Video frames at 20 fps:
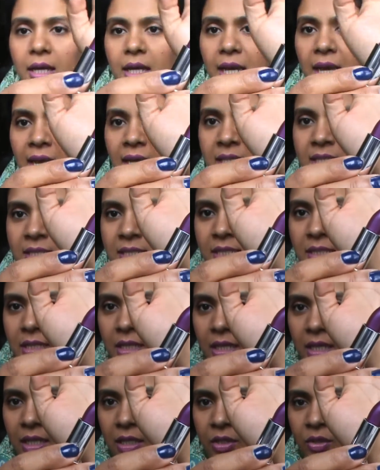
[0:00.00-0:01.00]
as
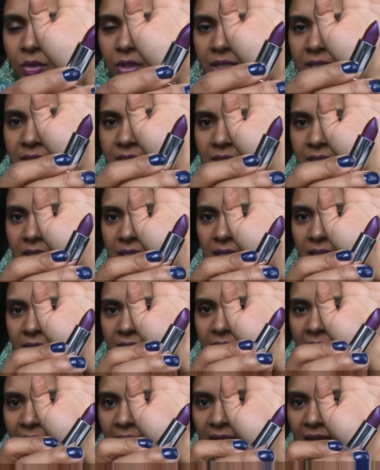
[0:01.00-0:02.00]
you can see it
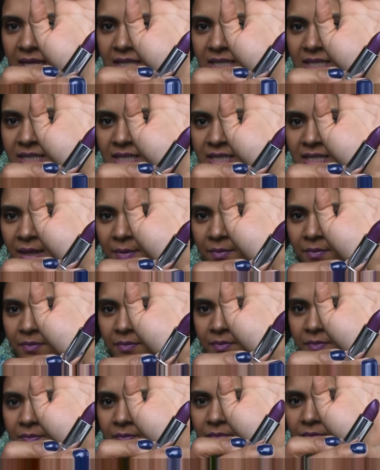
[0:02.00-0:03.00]
has some
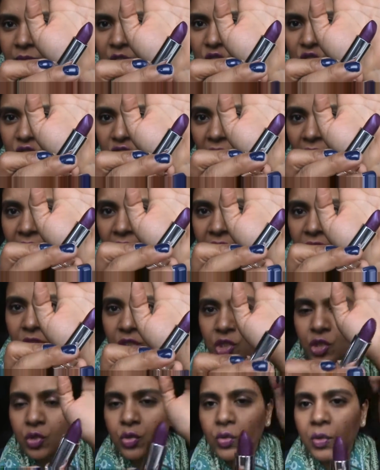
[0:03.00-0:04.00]
shine
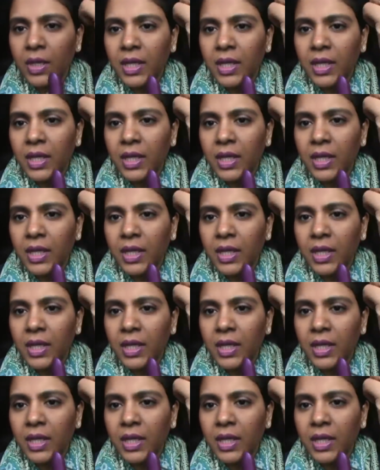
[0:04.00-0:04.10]
through